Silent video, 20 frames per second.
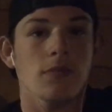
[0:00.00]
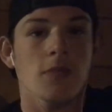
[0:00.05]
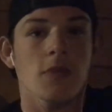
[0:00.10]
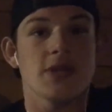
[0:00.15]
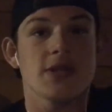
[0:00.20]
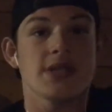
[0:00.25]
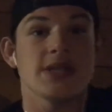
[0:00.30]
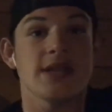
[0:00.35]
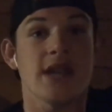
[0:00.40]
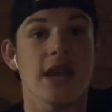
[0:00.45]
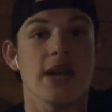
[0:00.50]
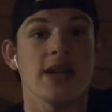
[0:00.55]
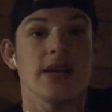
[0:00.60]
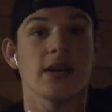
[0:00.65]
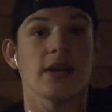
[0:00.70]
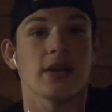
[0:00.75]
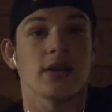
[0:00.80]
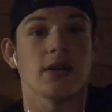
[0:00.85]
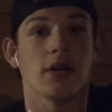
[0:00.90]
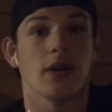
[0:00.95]

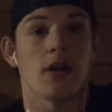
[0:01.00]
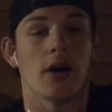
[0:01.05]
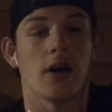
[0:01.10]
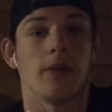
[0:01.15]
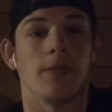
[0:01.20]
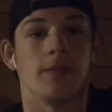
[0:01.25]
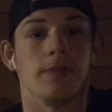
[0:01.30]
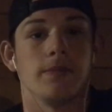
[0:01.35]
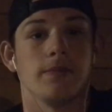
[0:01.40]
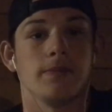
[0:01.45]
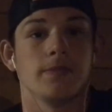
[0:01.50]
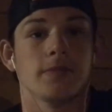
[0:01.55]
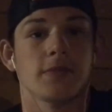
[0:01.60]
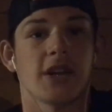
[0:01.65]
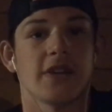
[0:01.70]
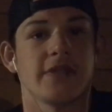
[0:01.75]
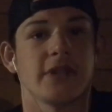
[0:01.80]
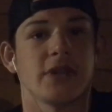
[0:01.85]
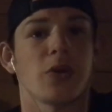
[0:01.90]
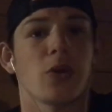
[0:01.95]
standing kind
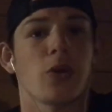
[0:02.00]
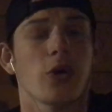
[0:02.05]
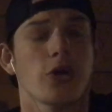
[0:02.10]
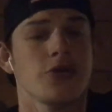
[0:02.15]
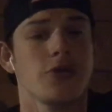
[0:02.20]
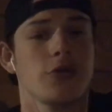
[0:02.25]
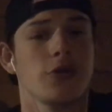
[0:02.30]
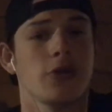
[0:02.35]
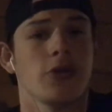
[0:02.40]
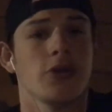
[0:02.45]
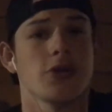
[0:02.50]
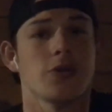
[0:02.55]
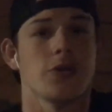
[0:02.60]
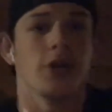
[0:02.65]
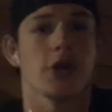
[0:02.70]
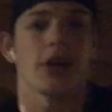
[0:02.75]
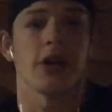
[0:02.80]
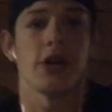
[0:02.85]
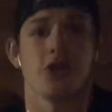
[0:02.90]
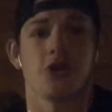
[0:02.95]
of like corkscrew curls, where you're
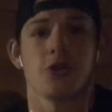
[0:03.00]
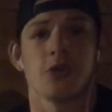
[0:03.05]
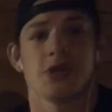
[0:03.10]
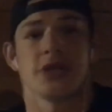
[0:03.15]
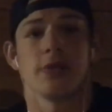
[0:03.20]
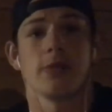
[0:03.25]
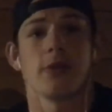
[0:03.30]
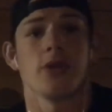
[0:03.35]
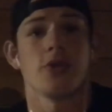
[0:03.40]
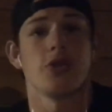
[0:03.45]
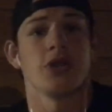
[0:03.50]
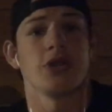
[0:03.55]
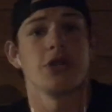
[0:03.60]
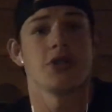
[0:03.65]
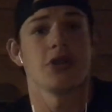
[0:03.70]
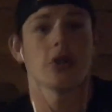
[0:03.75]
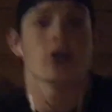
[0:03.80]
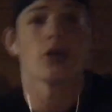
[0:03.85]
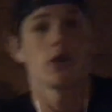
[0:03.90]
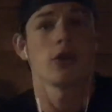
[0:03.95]
kind of twisting motion into
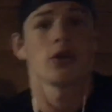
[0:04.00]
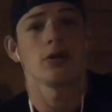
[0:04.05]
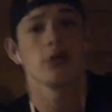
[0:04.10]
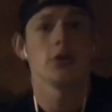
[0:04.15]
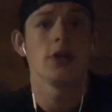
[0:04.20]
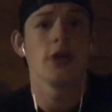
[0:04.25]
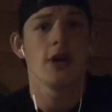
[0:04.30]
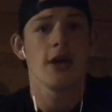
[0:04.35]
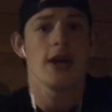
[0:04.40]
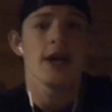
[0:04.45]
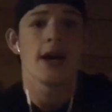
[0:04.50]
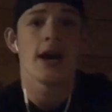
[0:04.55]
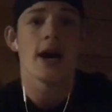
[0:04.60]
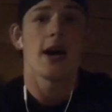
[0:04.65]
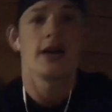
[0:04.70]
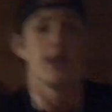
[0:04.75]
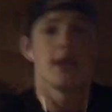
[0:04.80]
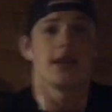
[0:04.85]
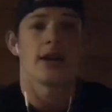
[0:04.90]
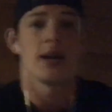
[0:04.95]
the curl,
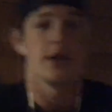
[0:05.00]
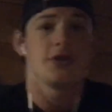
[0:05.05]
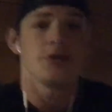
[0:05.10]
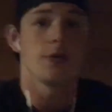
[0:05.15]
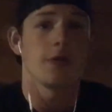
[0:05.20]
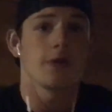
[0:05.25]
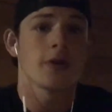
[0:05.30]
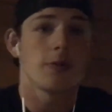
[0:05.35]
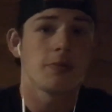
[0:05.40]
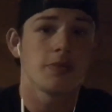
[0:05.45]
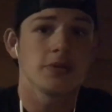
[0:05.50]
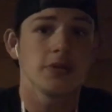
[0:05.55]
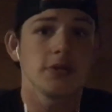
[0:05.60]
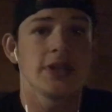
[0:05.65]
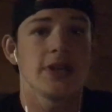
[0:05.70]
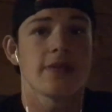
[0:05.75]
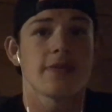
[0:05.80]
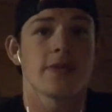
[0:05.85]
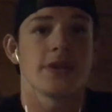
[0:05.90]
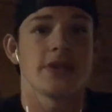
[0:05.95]
and then I do a complete
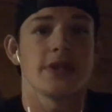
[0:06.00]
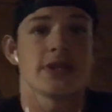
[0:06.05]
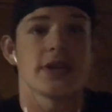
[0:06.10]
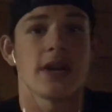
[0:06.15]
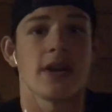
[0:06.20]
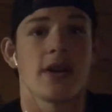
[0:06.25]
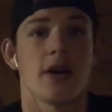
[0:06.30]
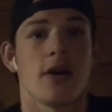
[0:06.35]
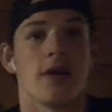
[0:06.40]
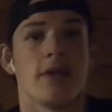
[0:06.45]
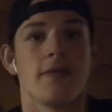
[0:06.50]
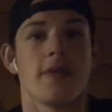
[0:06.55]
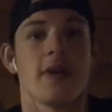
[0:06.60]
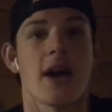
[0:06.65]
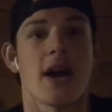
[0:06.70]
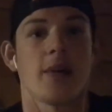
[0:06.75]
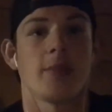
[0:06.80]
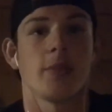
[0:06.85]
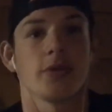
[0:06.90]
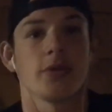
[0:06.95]
different set of
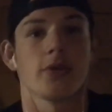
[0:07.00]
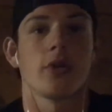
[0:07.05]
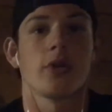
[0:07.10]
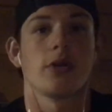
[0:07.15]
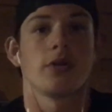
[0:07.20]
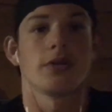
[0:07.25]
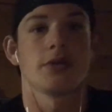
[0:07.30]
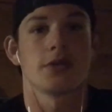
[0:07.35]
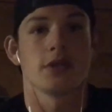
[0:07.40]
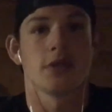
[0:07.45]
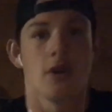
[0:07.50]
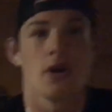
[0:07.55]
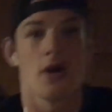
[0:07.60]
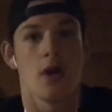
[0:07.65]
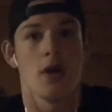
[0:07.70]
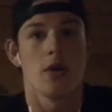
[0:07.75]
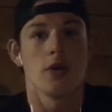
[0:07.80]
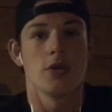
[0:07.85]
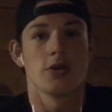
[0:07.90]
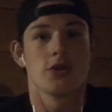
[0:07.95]
hammer curls.
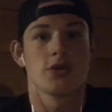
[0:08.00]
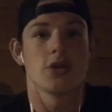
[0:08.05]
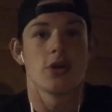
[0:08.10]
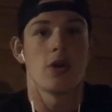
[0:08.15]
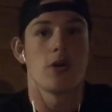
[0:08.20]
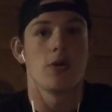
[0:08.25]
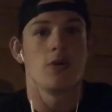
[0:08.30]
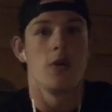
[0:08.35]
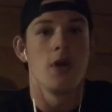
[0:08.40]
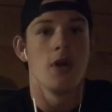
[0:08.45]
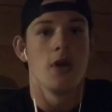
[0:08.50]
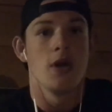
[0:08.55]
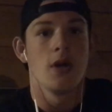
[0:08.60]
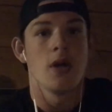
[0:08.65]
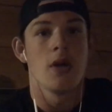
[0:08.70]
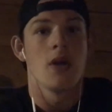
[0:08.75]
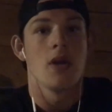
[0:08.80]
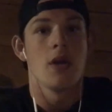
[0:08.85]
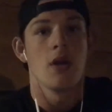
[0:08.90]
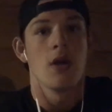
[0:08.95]
So
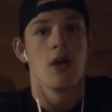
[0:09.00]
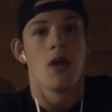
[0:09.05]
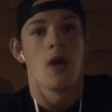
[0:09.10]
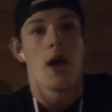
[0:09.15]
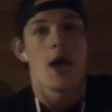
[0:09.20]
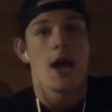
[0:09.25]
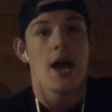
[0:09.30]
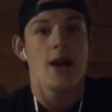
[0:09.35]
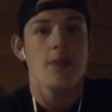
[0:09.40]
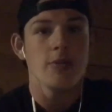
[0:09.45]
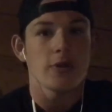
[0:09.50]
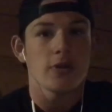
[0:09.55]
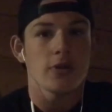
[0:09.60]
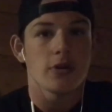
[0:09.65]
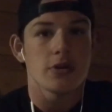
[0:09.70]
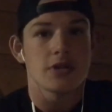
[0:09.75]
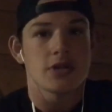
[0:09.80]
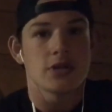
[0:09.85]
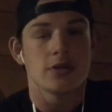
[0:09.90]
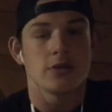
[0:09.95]
hammer
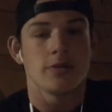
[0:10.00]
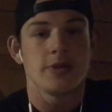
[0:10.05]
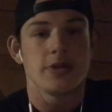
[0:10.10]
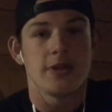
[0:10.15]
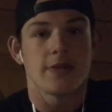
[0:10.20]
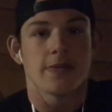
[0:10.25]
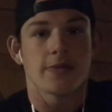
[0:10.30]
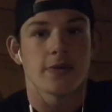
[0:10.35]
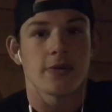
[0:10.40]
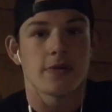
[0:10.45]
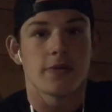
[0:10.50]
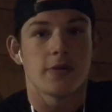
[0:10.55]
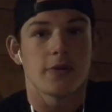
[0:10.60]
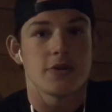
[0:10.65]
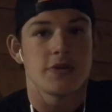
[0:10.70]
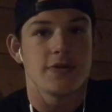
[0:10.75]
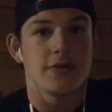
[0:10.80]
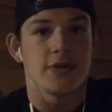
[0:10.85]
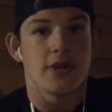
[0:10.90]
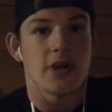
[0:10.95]
curls is a little bit difficult for those
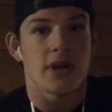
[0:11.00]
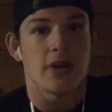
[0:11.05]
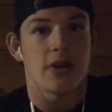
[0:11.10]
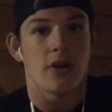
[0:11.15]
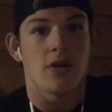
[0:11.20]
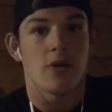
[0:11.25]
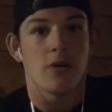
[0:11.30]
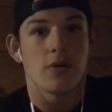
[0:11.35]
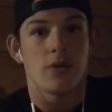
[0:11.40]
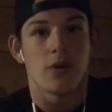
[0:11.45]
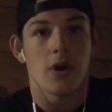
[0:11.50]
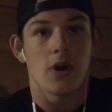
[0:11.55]
of you that know,